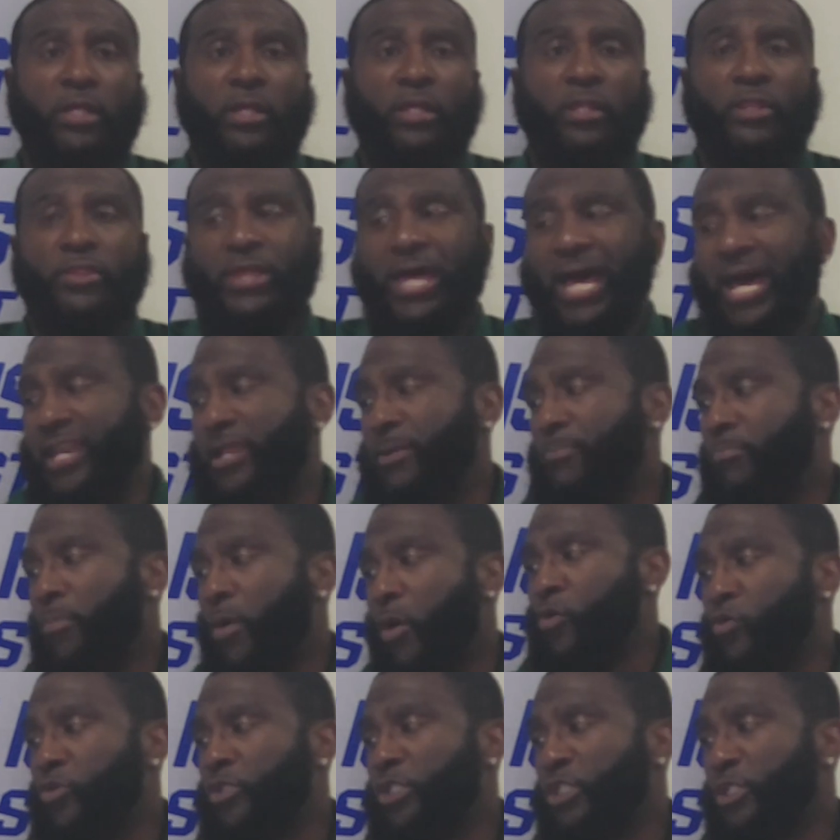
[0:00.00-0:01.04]
That
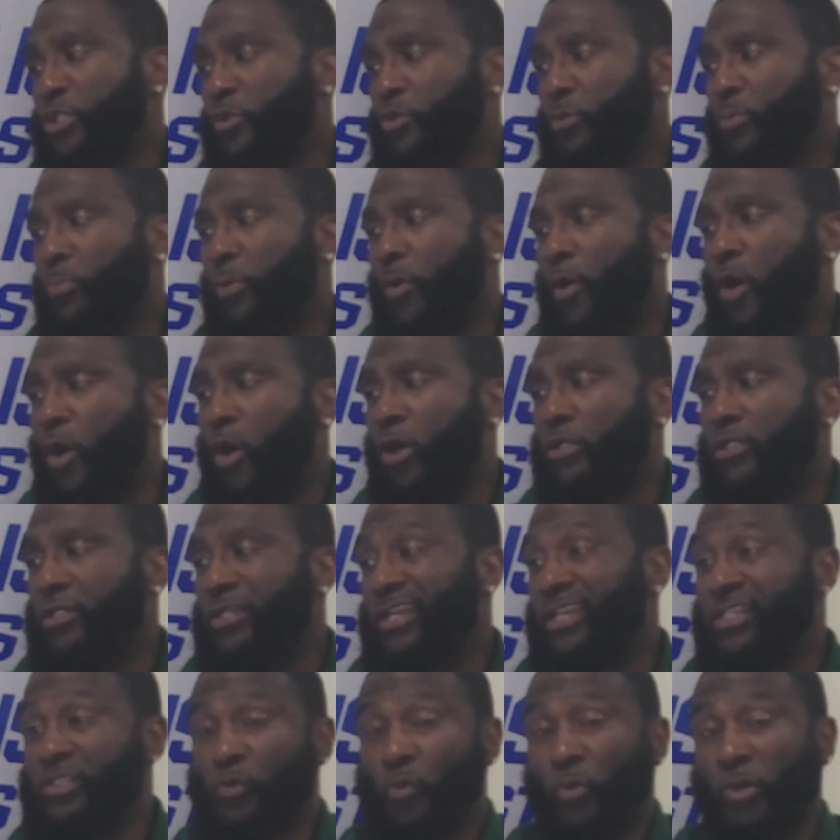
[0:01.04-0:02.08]
emotional part
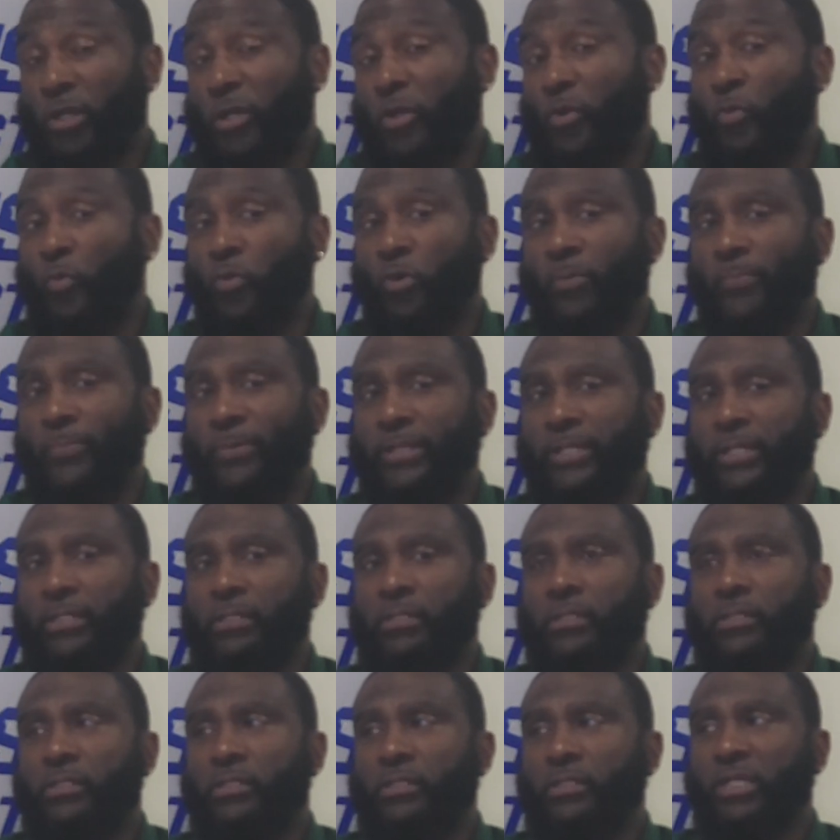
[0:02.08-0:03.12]
is what a woman
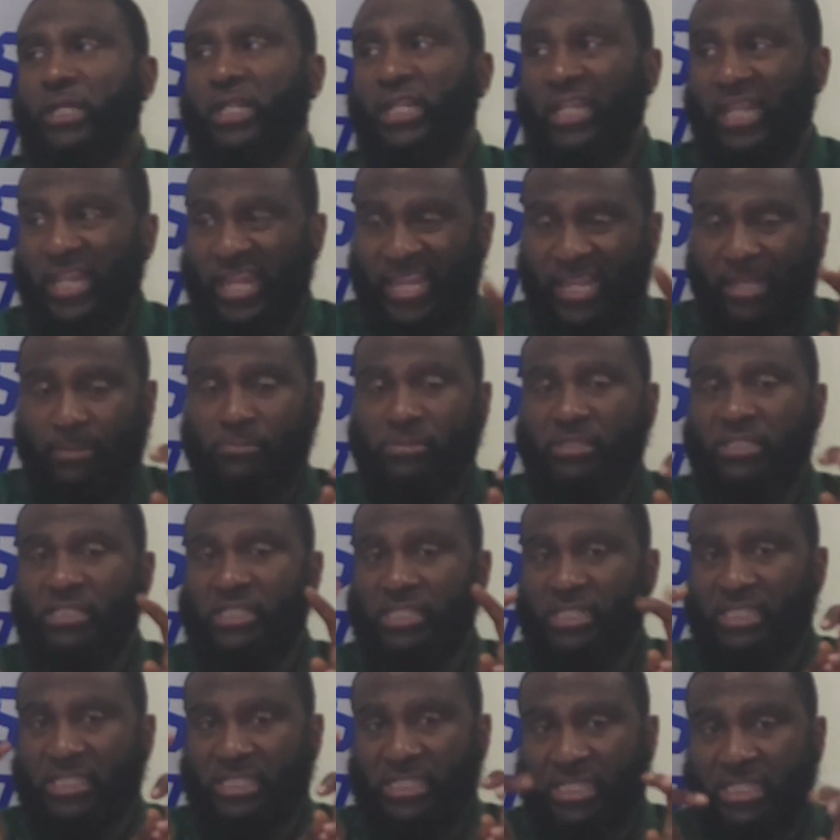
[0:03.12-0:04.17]
claims
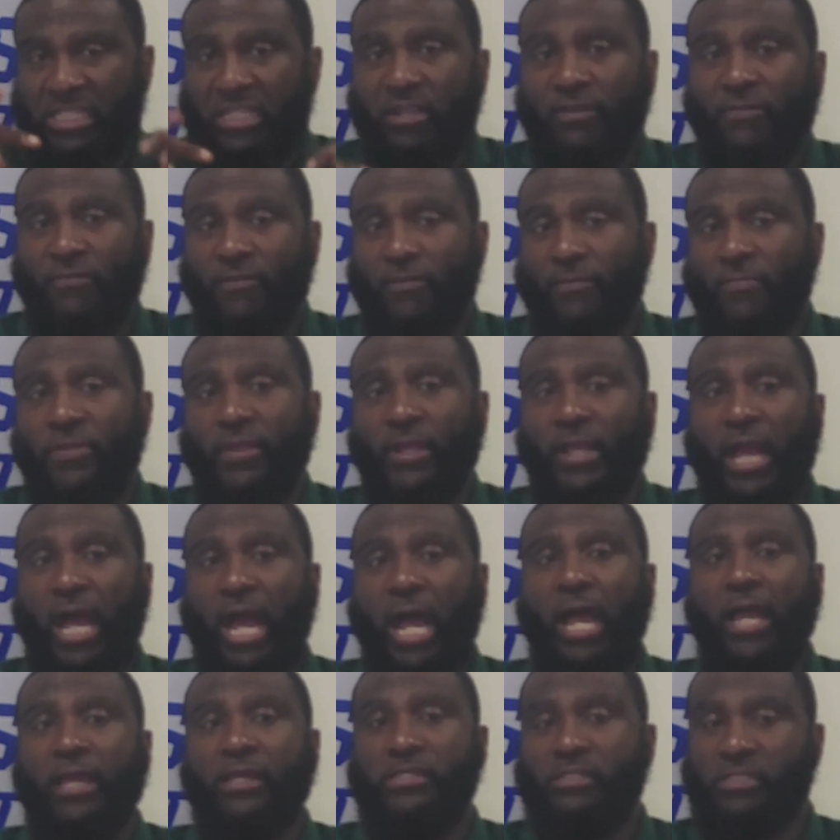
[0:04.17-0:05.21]
to seek from the
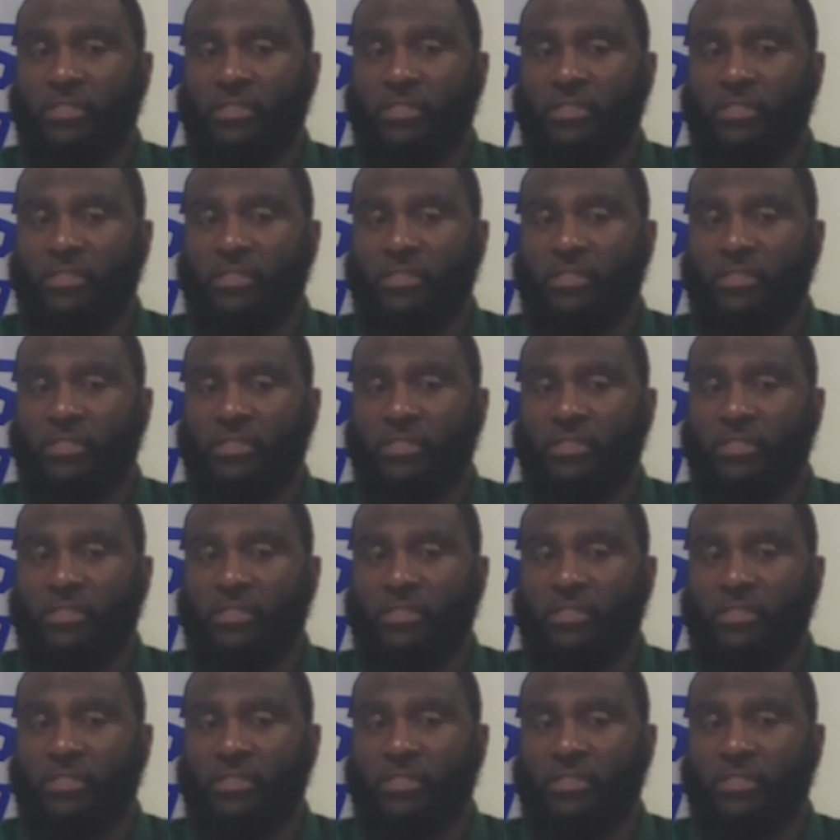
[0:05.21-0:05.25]
guy, his